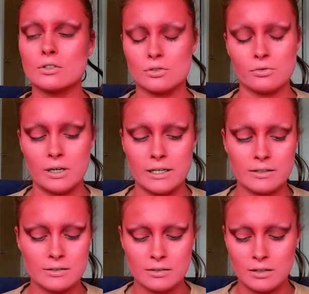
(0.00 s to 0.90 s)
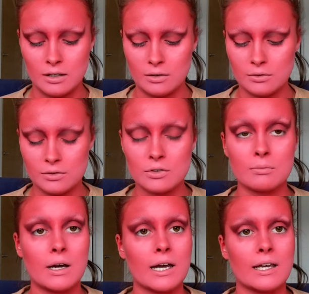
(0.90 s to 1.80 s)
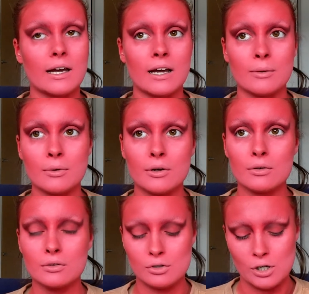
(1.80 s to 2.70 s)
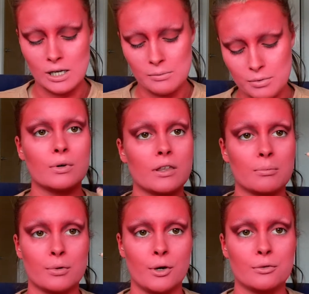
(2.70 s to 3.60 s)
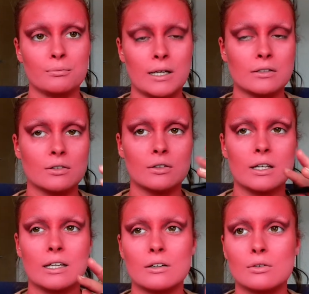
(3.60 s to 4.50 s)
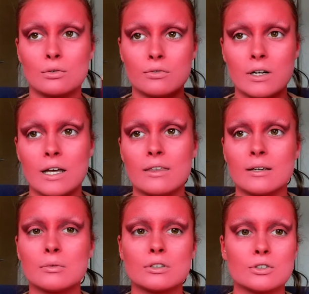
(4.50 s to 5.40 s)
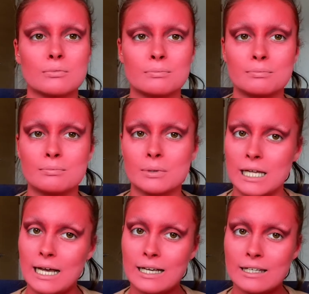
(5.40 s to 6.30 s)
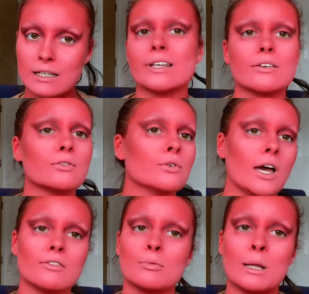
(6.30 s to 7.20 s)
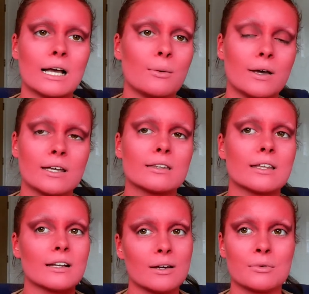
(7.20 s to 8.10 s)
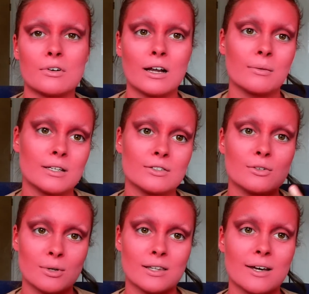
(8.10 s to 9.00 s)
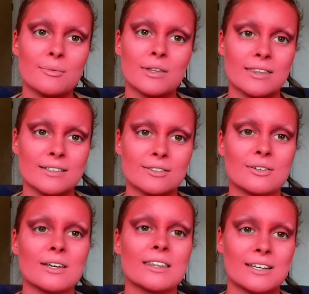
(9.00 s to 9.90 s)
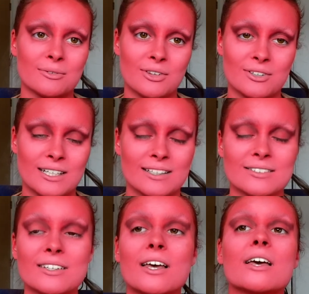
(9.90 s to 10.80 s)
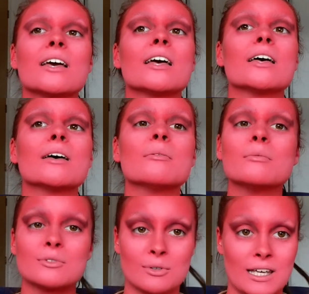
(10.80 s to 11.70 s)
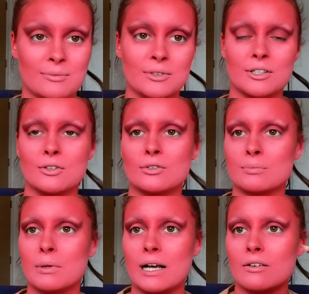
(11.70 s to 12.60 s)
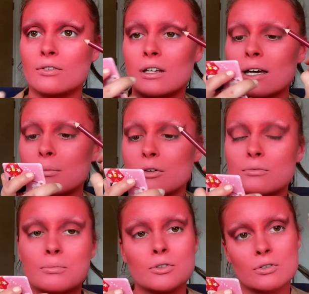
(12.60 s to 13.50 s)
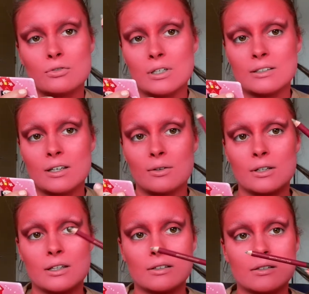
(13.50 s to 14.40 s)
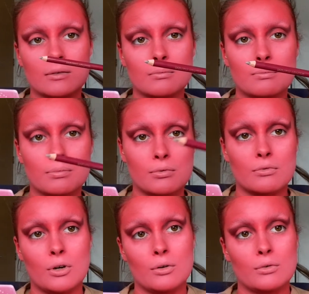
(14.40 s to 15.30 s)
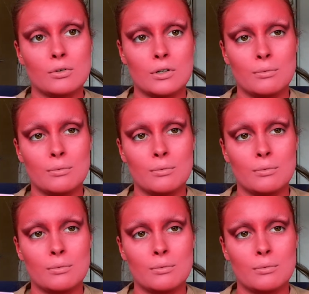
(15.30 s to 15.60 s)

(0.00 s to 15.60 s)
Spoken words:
trace out my eyebrow shape with a brown pencil, and then I'll go over it. I think I'm gonna do black. If you have a black wig, then I would recommend you wear that with this look. I think it would look nice. So yeah, I'm gonna use black for the eyebrows, but just tracing out in this brown